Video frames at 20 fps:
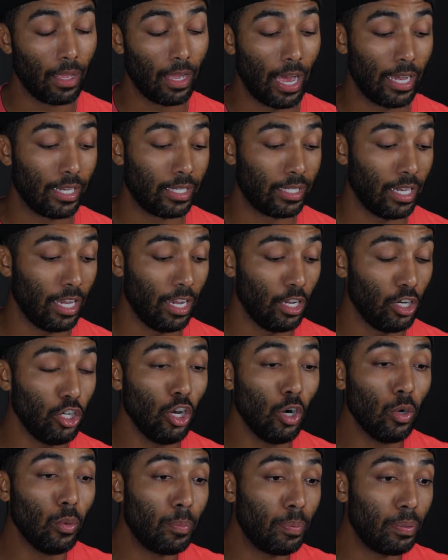I say,
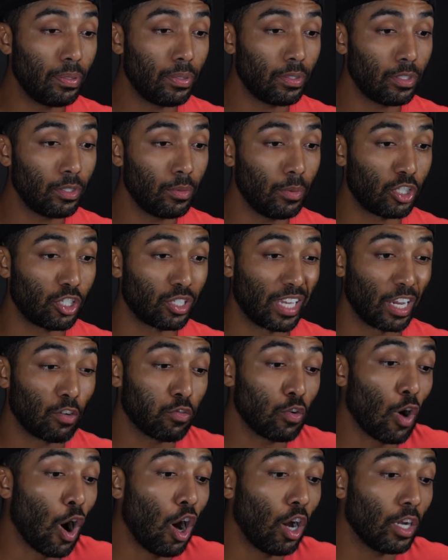nope, which is
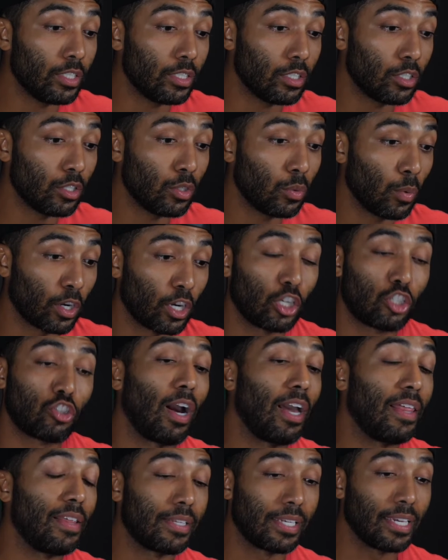like, Ron, we're going to
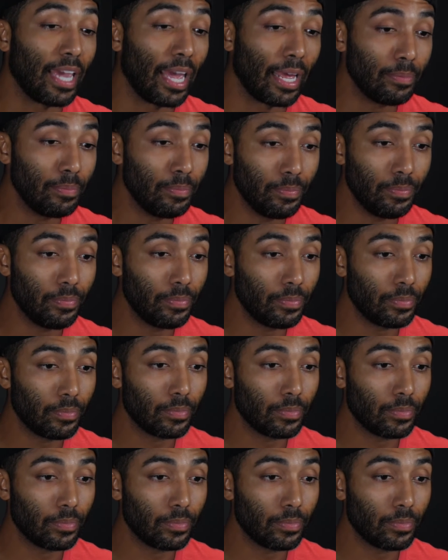try this again.